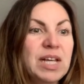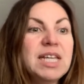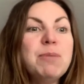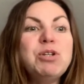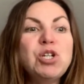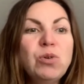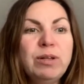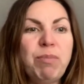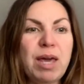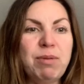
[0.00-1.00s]
Keep chewing,
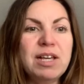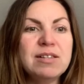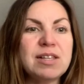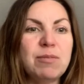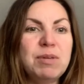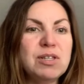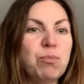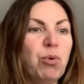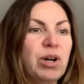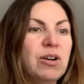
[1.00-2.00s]
baby, said Mr.
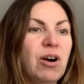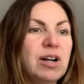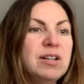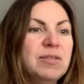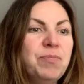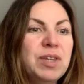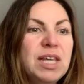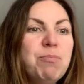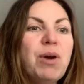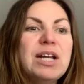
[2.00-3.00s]
Beauregard.
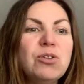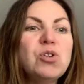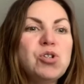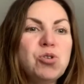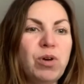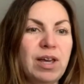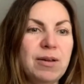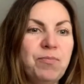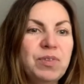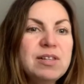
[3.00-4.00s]
Keep right on chewing.
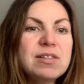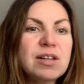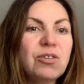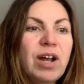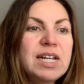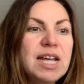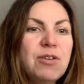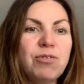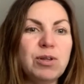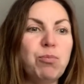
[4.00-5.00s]
This is a great day
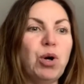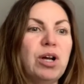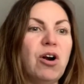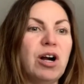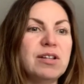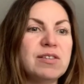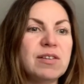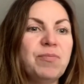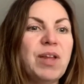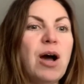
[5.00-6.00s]
for the Beauregards.
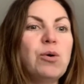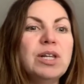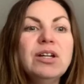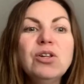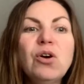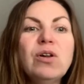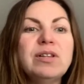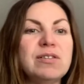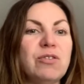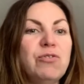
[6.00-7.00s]
Our little girl
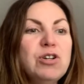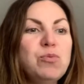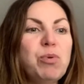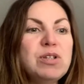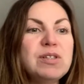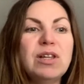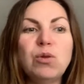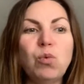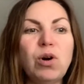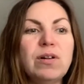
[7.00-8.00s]
is the first person in the
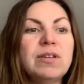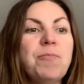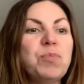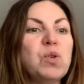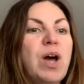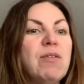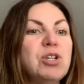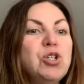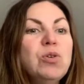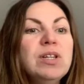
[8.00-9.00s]
world to have a
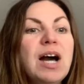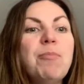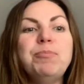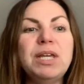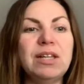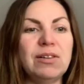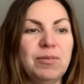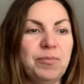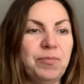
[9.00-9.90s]
chewing gum meal.